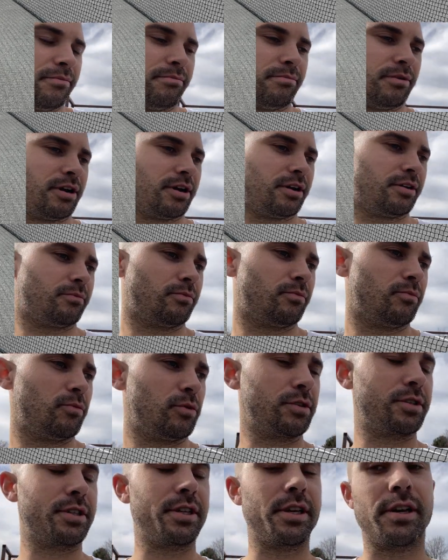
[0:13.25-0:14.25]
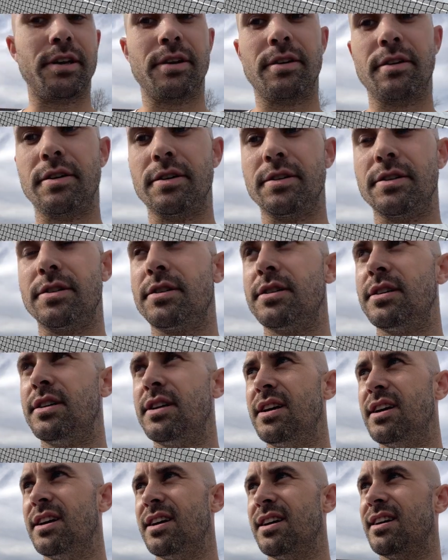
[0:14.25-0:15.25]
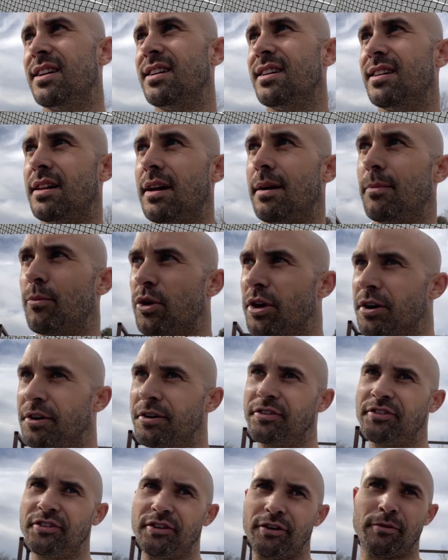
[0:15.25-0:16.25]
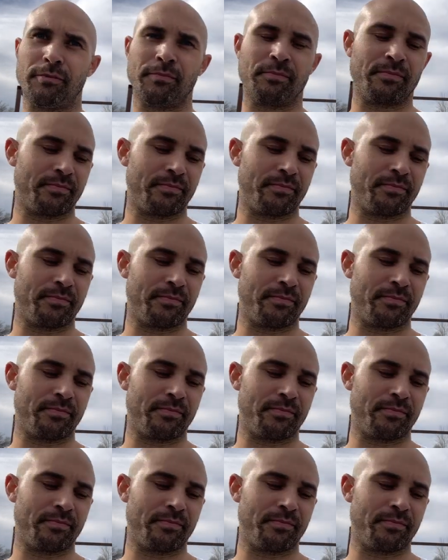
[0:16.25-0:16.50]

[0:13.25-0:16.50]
but we'll see because I'm weird. So